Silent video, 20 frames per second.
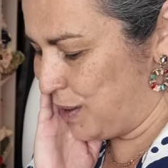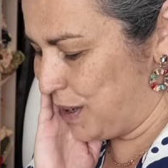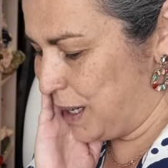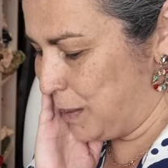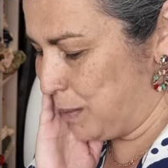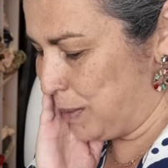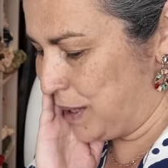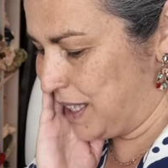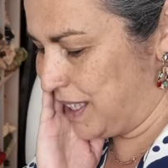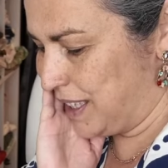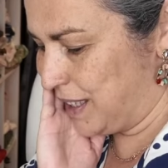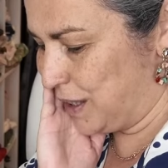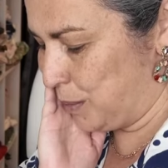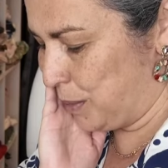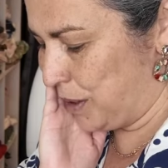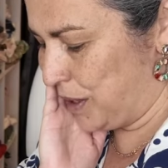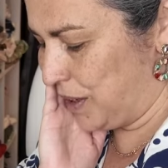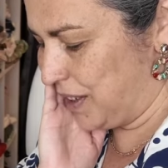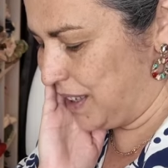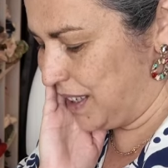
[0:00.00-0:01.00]
really pretty, to
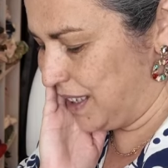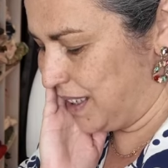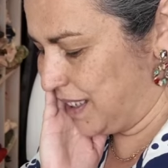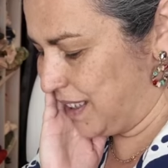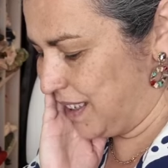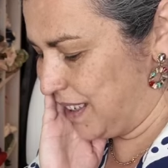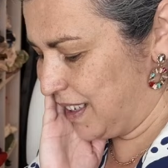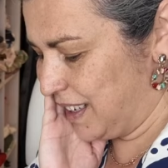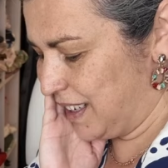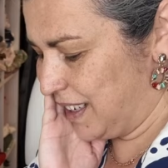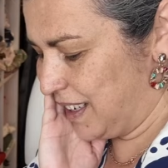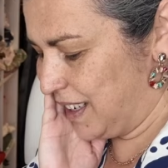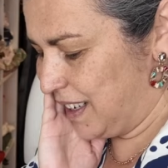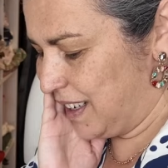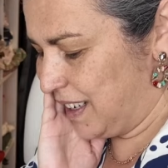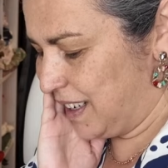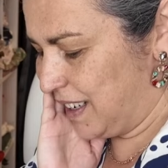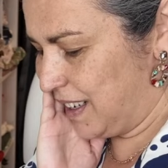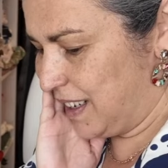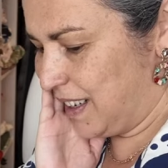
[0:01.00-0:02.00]
be honest.
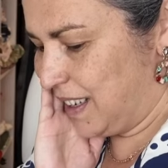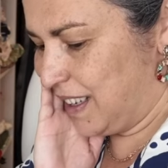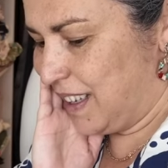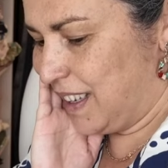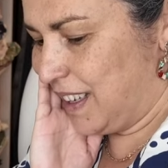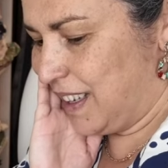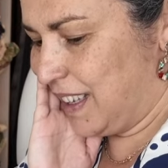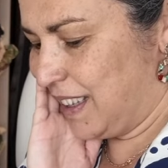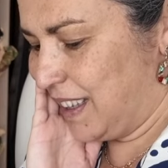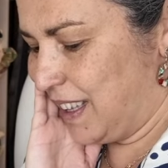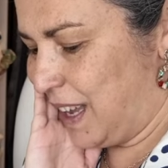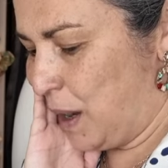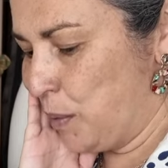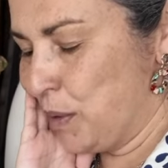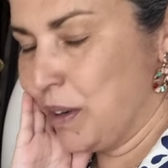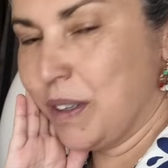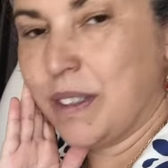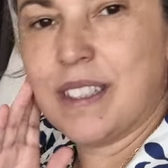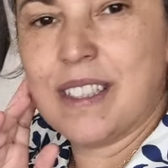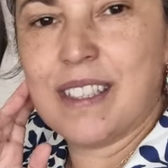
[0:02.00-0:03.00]
That
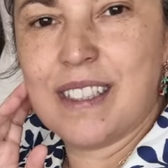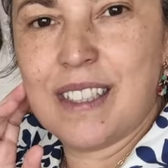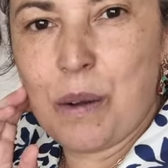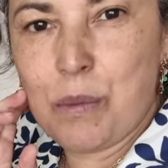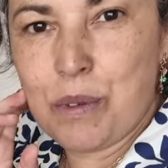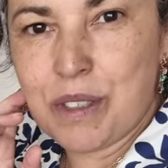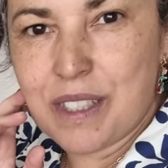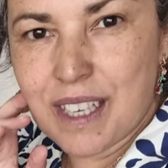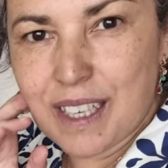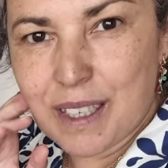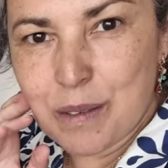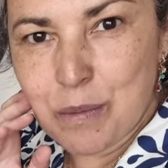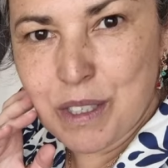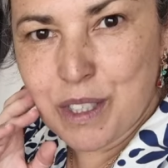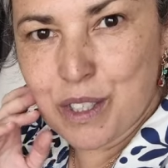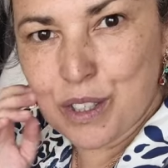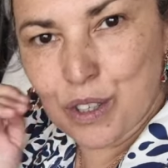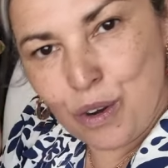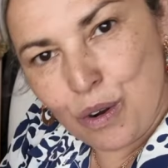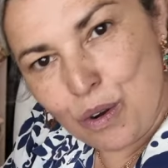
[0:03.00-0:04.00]
will take me
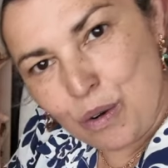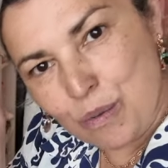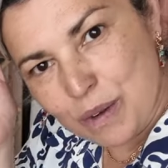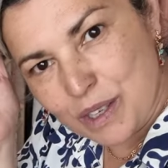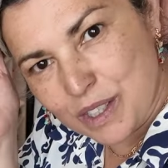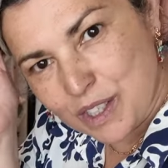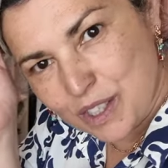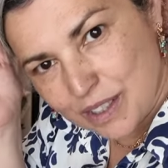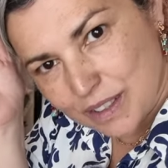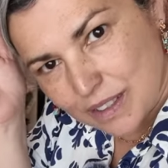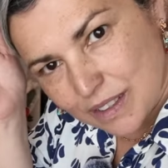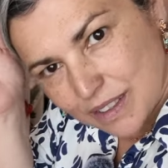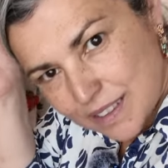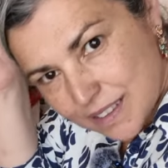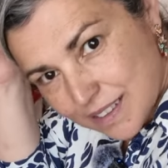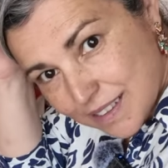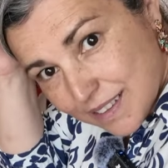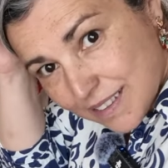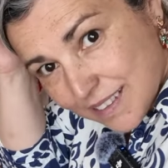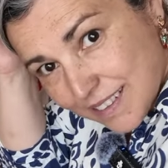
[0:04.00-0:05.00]
so much.
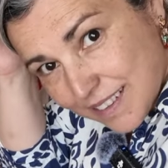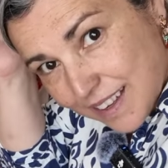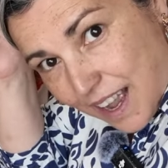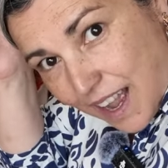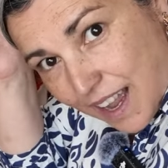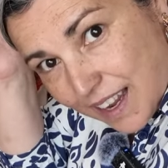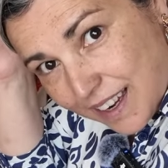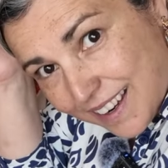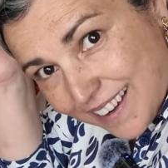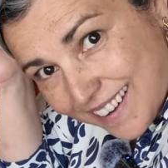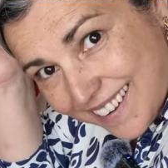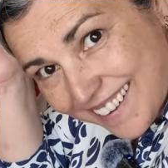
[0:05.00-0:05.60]
Hi.